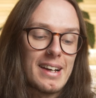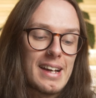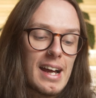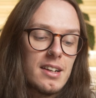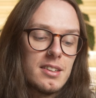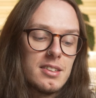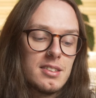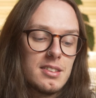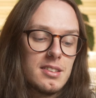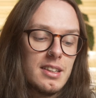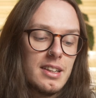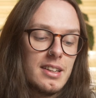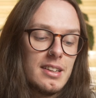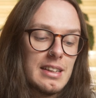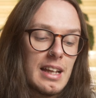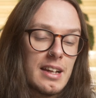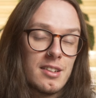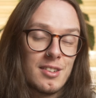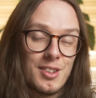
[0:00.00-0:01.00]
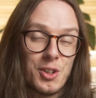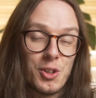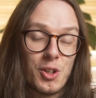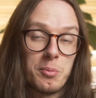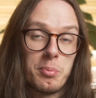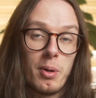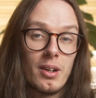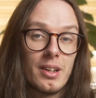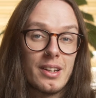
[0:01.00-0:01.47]
I guess the lens you
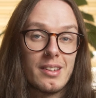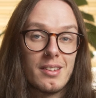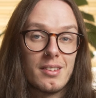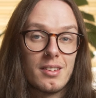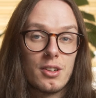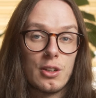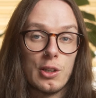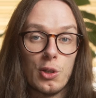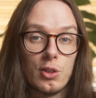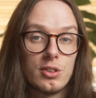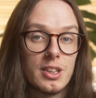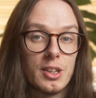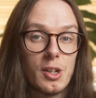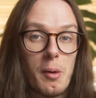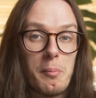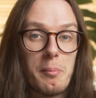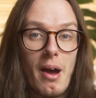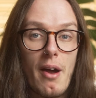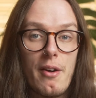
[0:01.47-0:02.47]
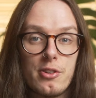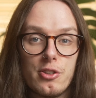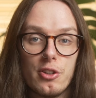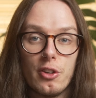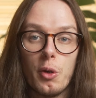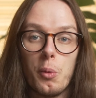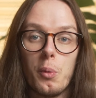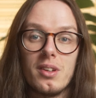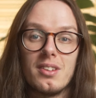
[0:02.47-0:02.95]
could probably closely compare it
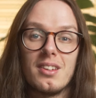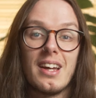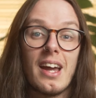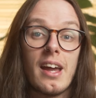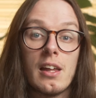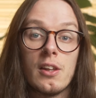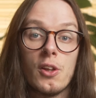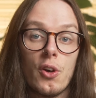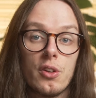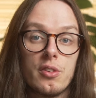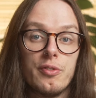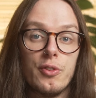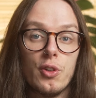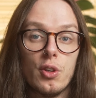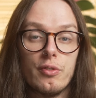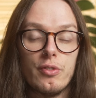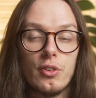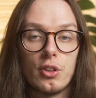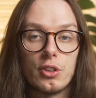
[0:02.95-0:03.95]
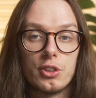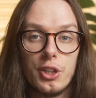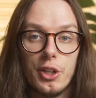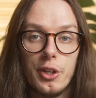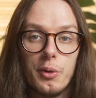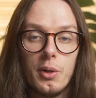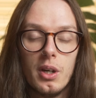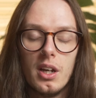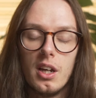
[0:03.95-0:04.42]
to is the Helios
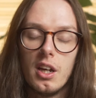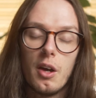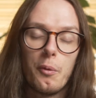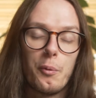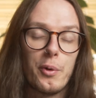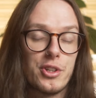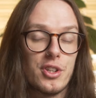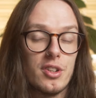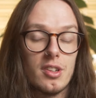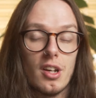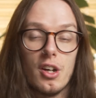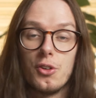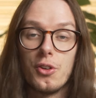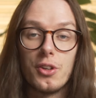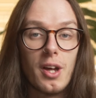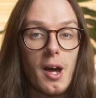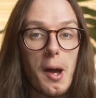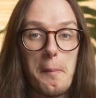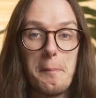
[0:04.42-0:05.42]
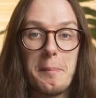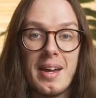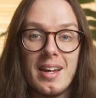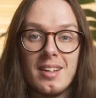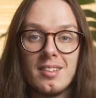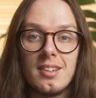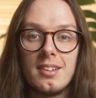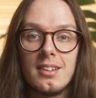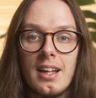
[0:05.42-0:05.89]
442, which is another
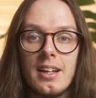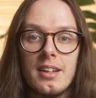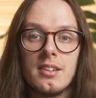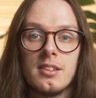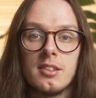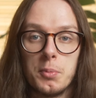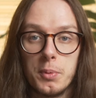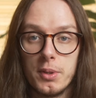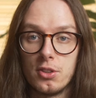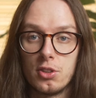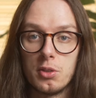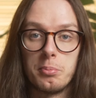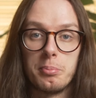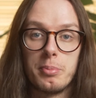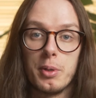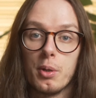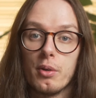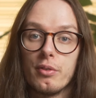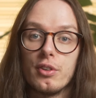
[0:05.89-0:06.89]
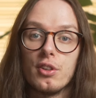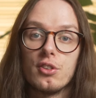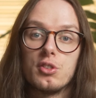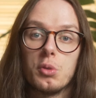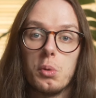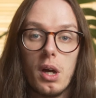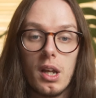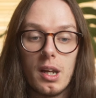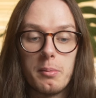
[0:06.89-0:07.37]
amazing lens with some beautiful
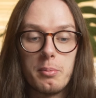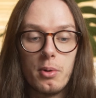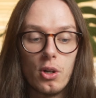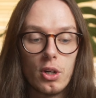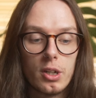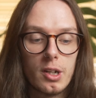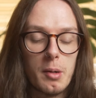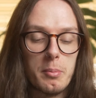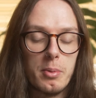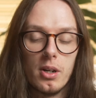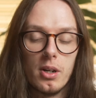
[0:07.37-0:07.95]
swirly bokeh,